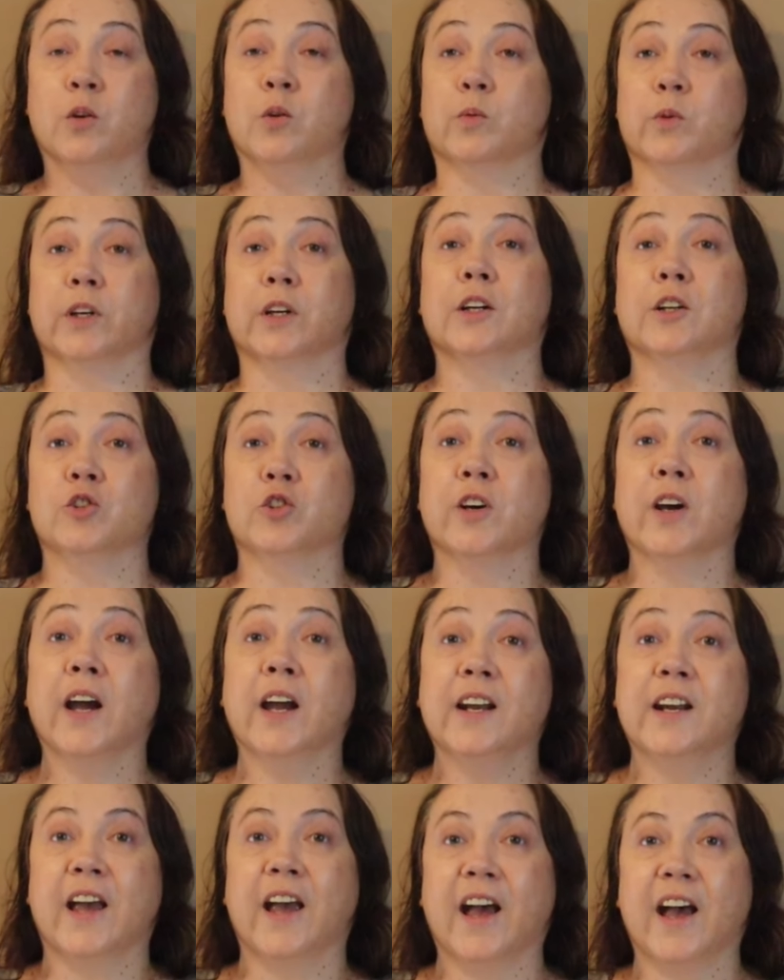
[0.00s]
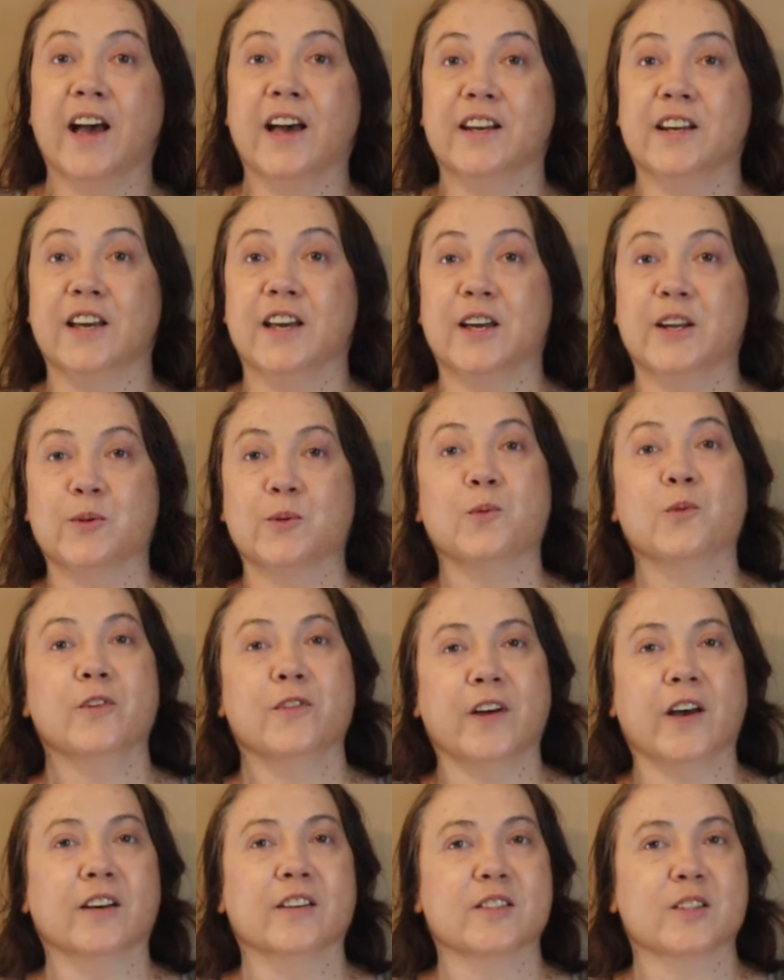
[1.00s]
We're going to try to add in,
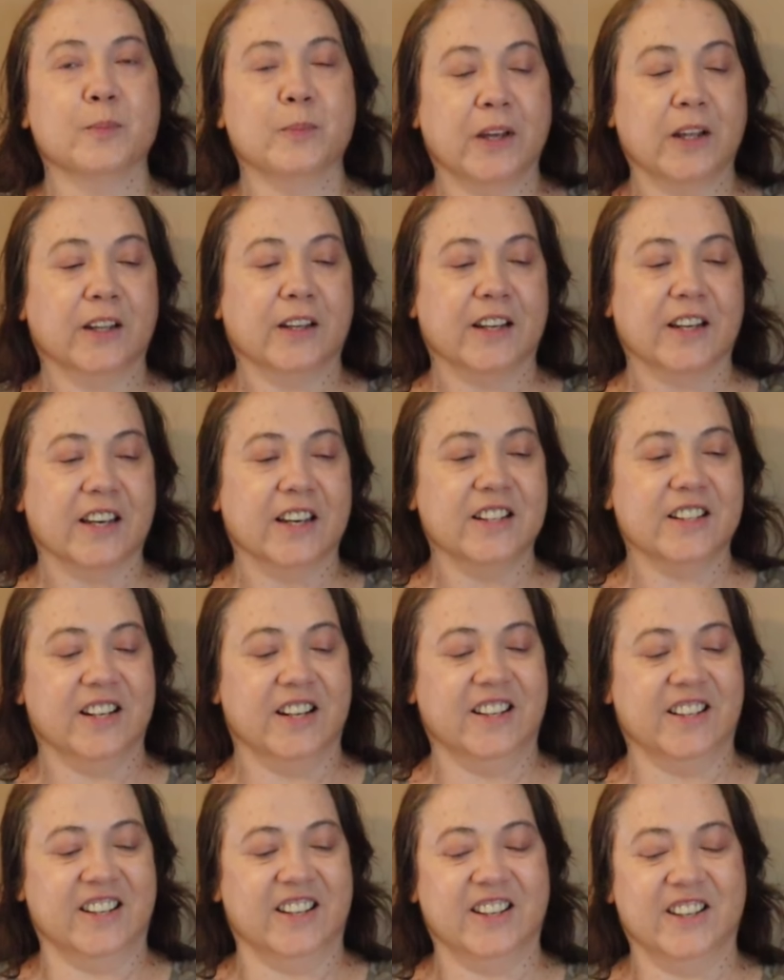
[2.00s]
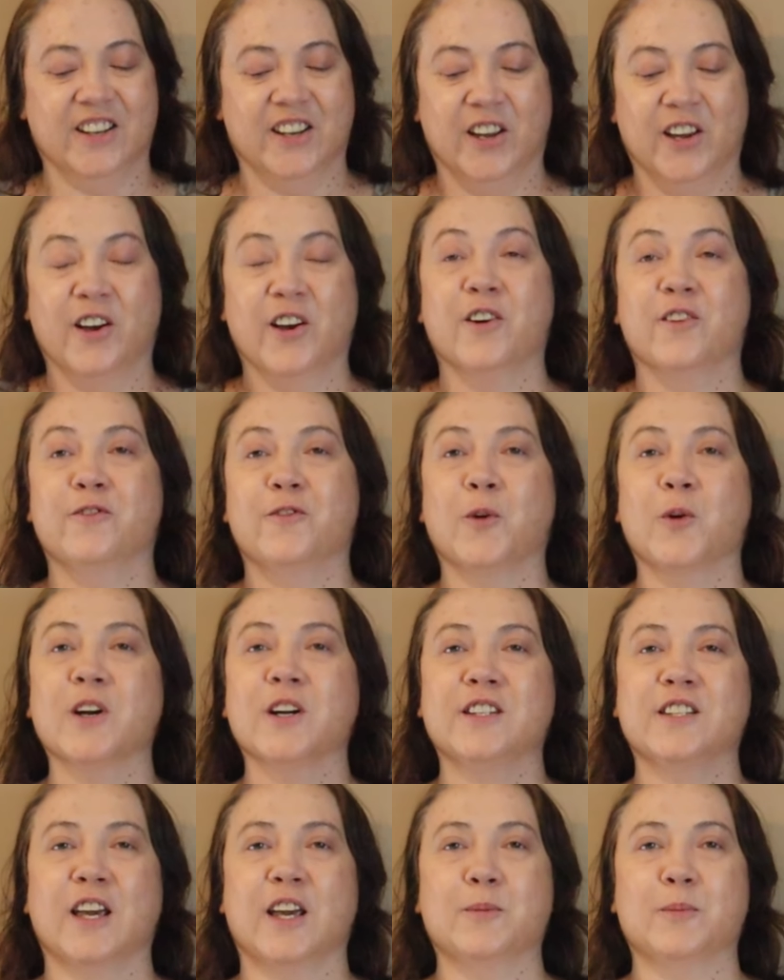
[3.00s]
without spilling it,
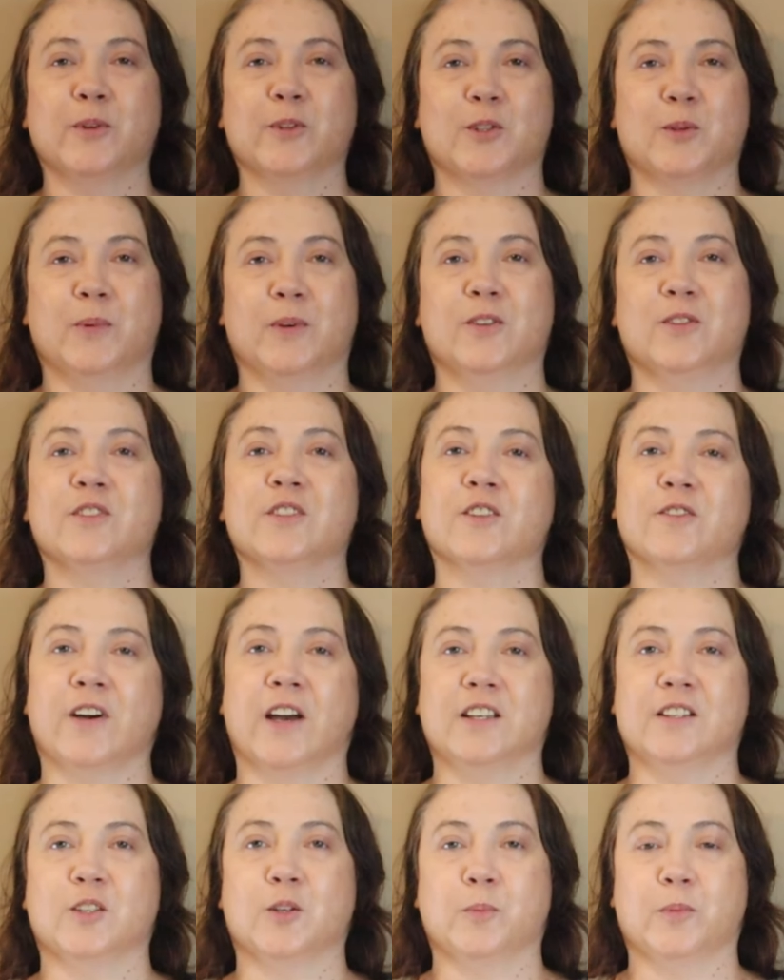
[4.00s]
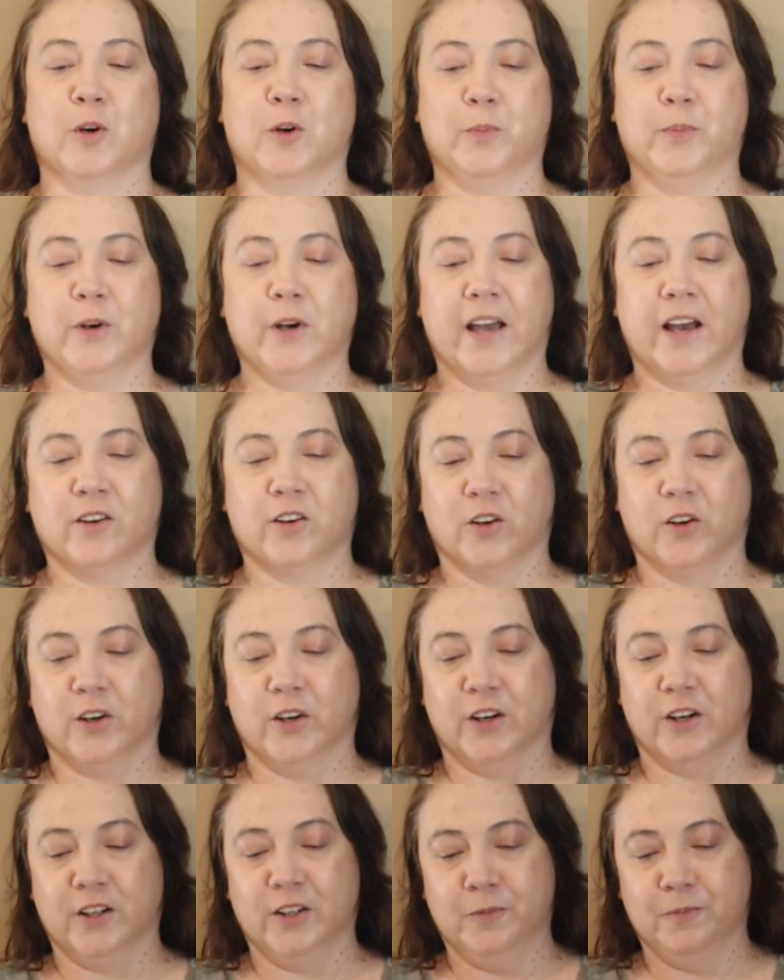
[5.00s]
4 tablespoons of isopropyl
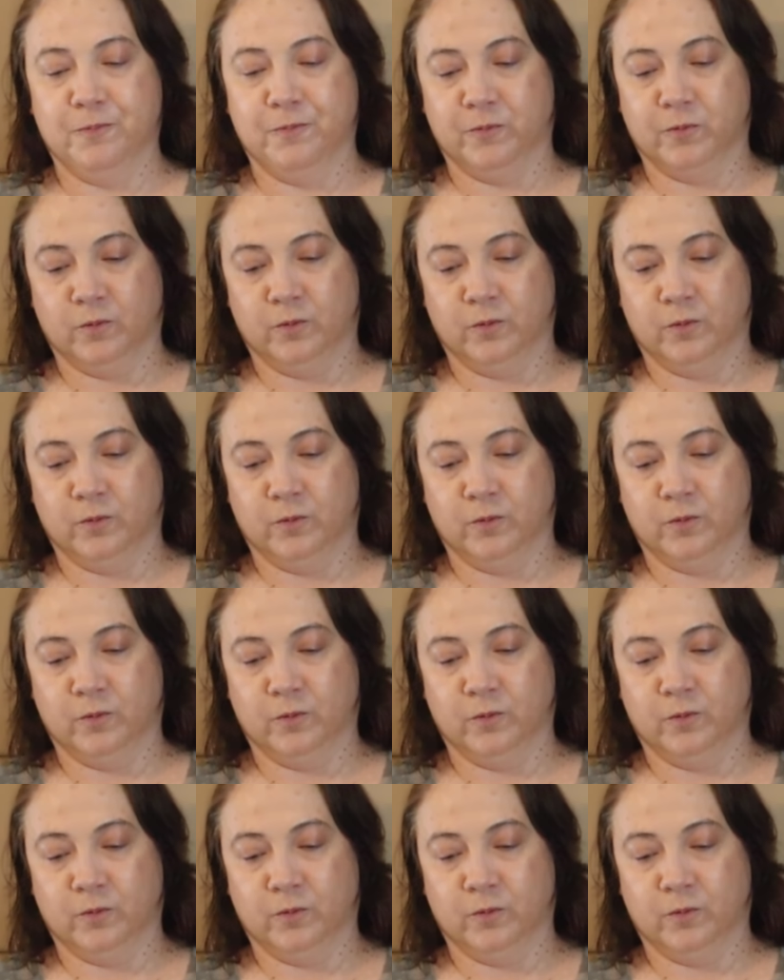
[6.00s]
alcohol.